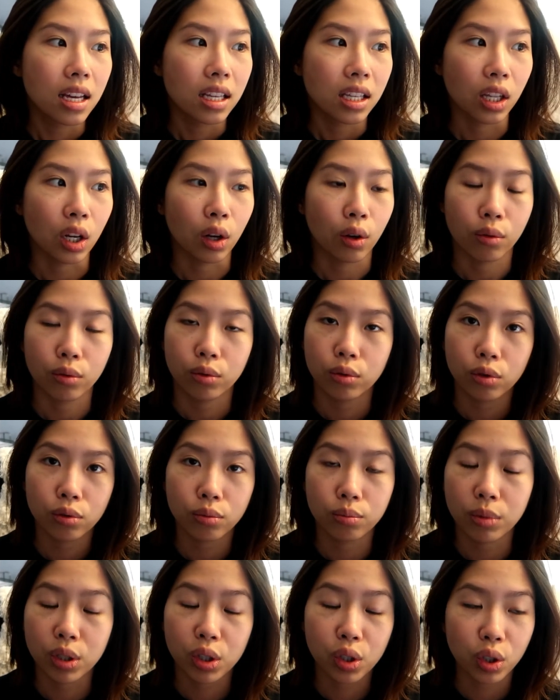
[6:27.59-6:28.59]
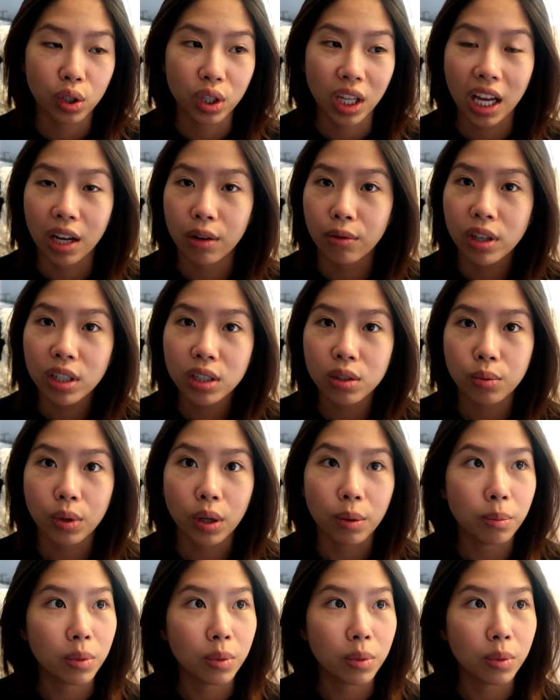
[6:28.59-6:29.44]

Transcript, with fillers: you know, make sure that I rest well,